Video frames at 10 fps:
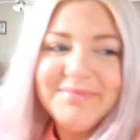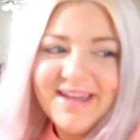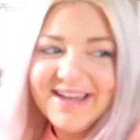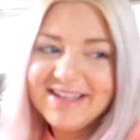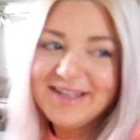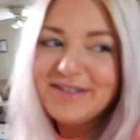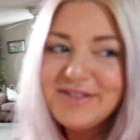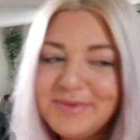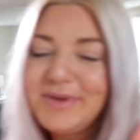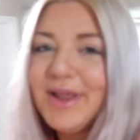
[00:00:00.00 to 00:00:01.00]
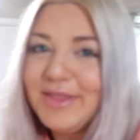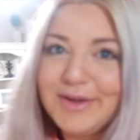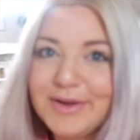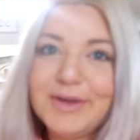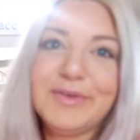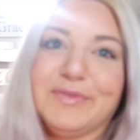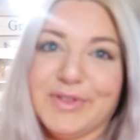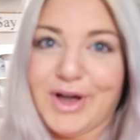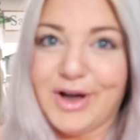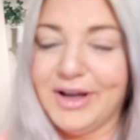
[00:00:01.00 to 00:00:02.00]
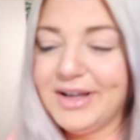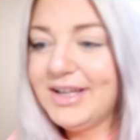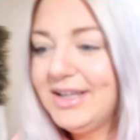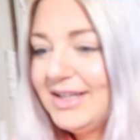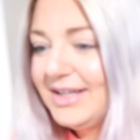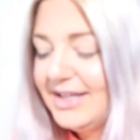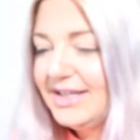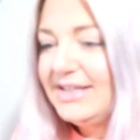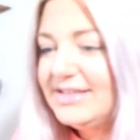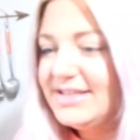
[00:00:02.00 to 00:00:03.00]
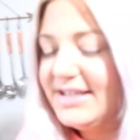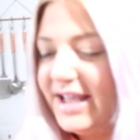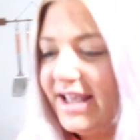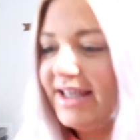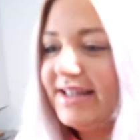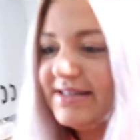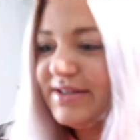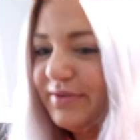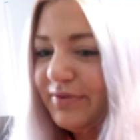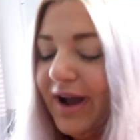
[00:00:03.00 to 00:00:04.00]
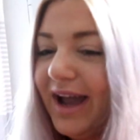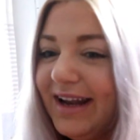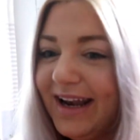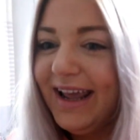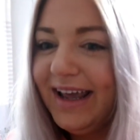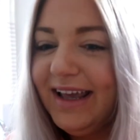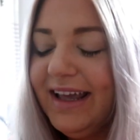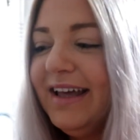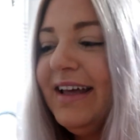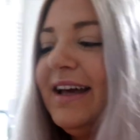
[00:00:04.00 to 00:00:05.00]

Welcome back to another vlog. Today is Friday.